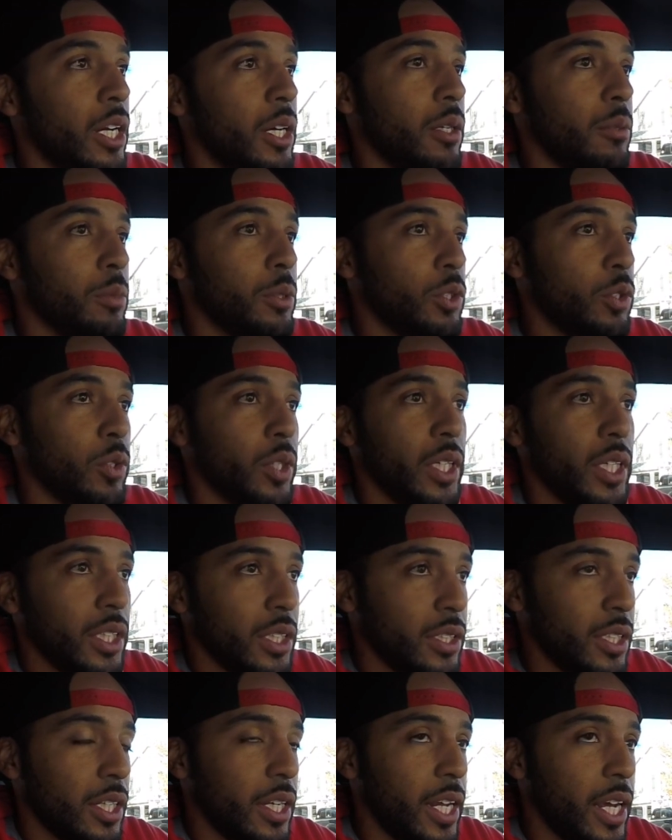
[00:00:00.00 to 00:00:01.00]
between
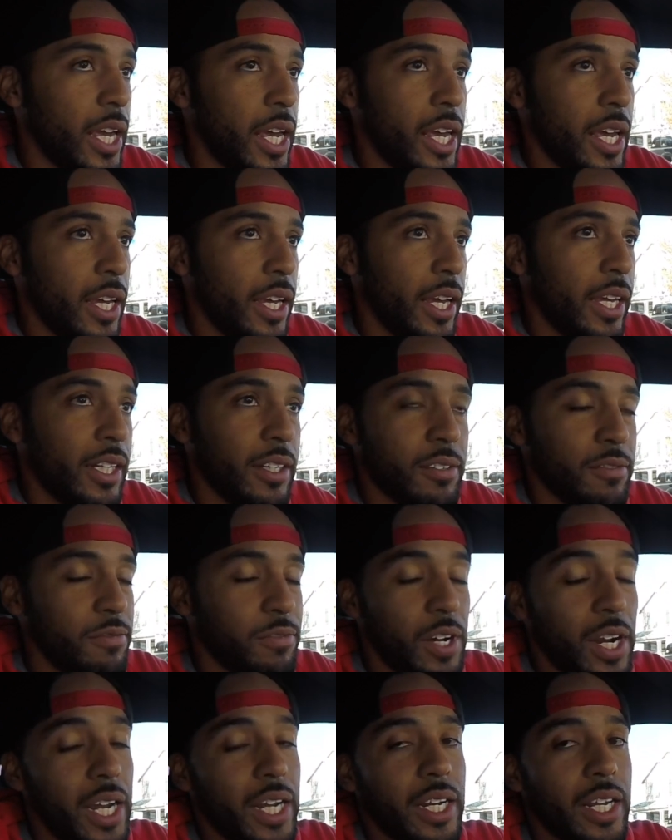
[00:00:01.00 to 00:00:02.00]
today and
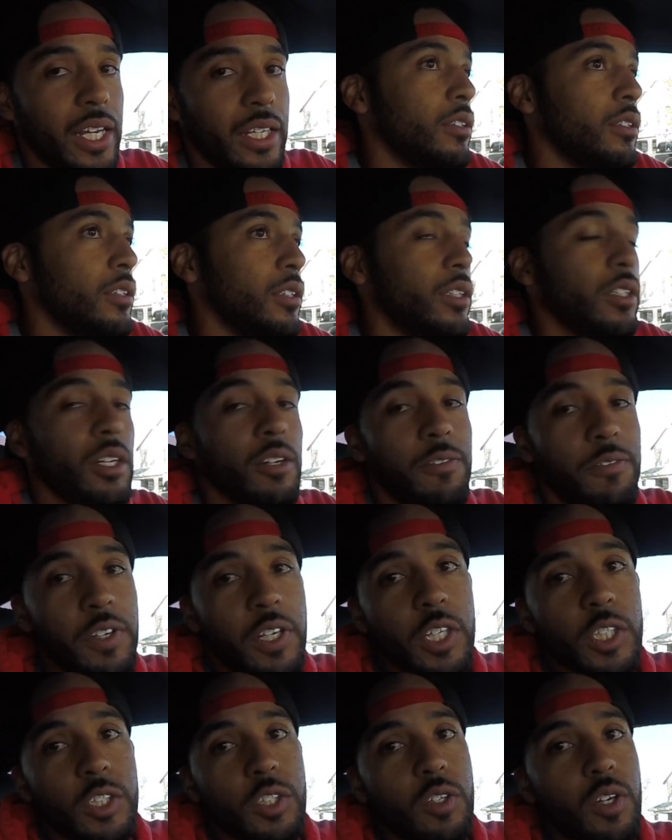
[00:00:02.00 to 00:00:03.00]
Fridays. You know,
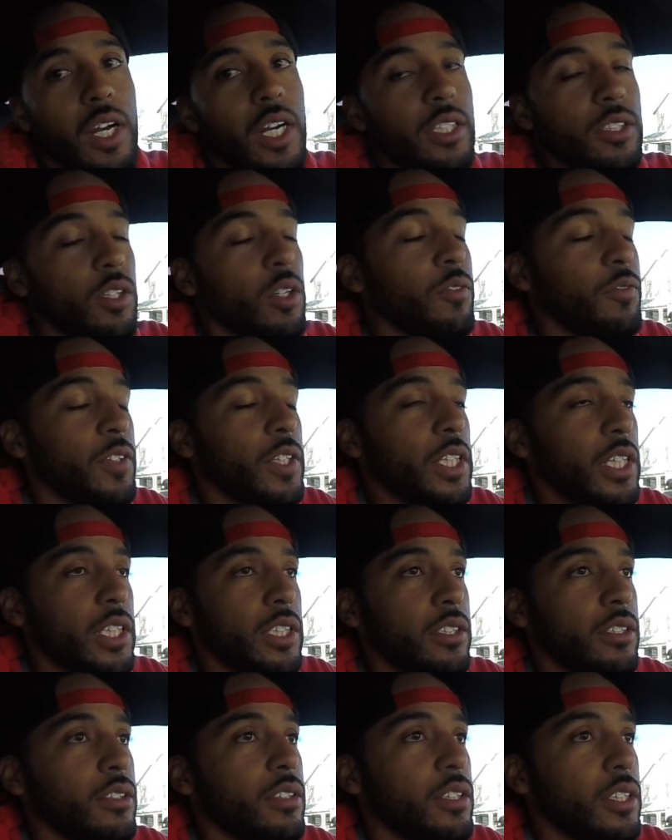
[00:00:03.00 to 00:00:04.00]
fingers crossed. Hopefully
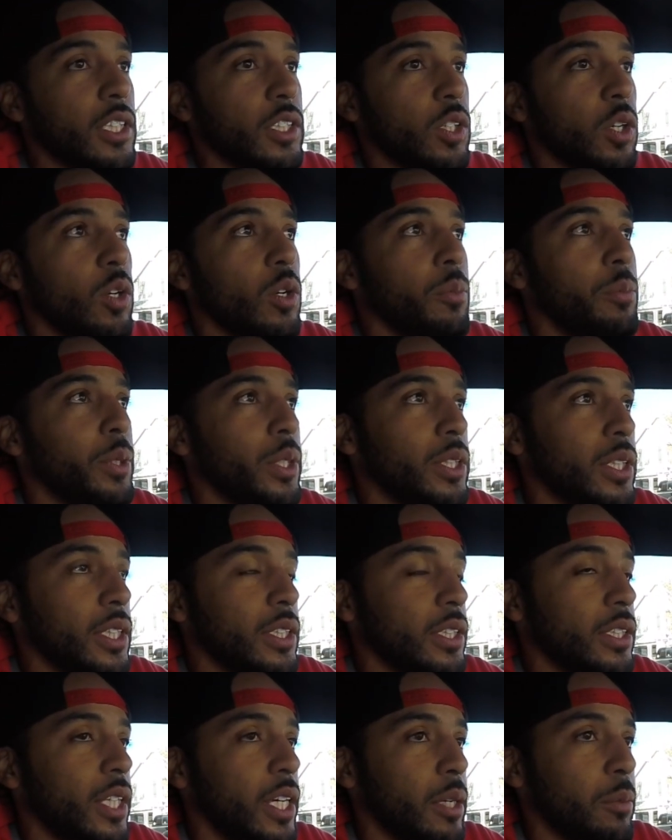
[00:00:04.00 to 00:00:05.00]
this whole build
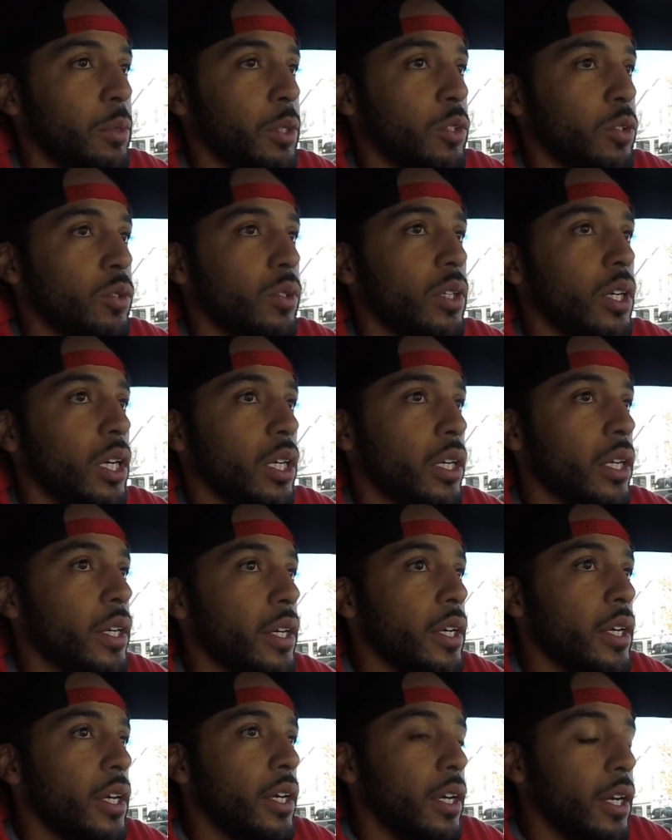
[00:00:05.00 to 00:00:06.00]
doesn't take me too long.
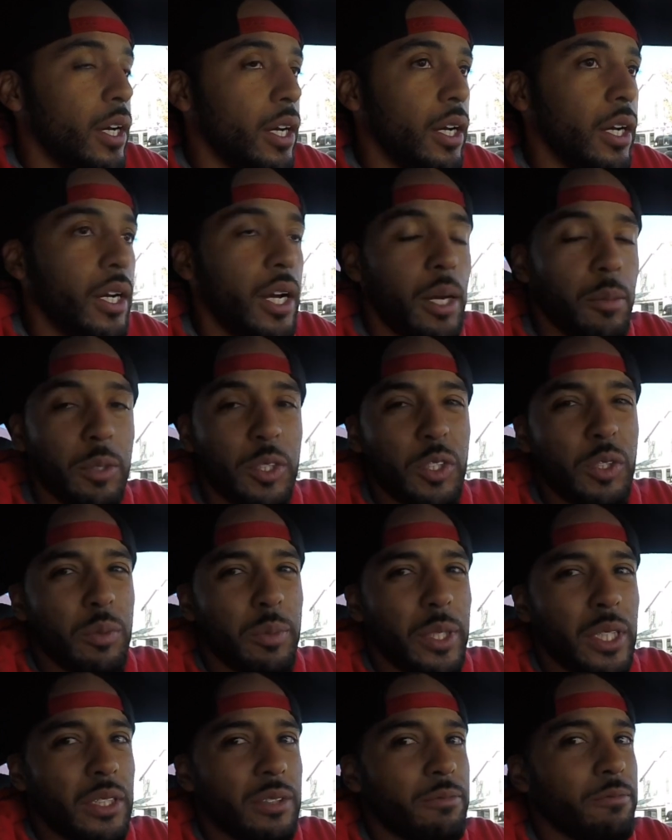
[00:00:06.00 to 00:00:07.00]
I'm
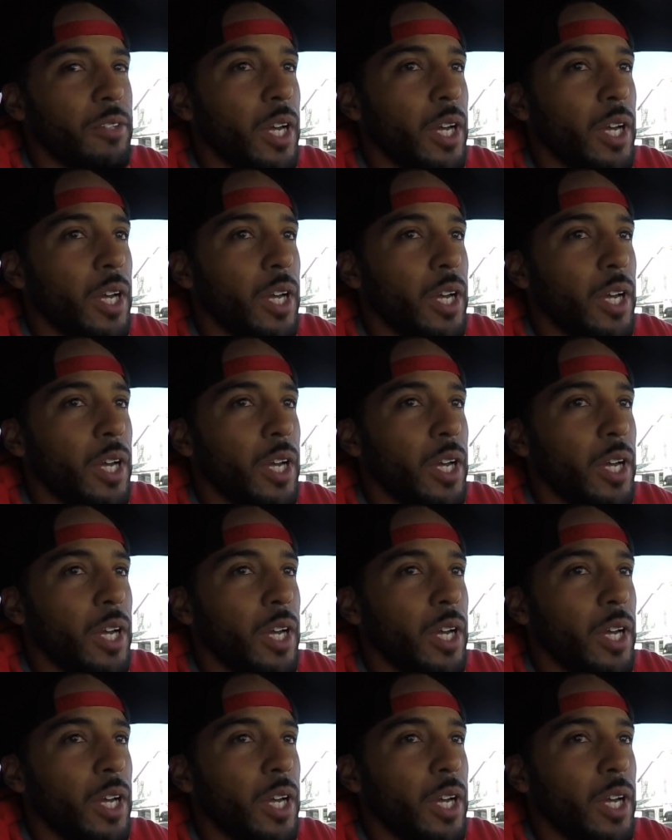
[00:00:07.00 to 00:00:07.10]
assuming,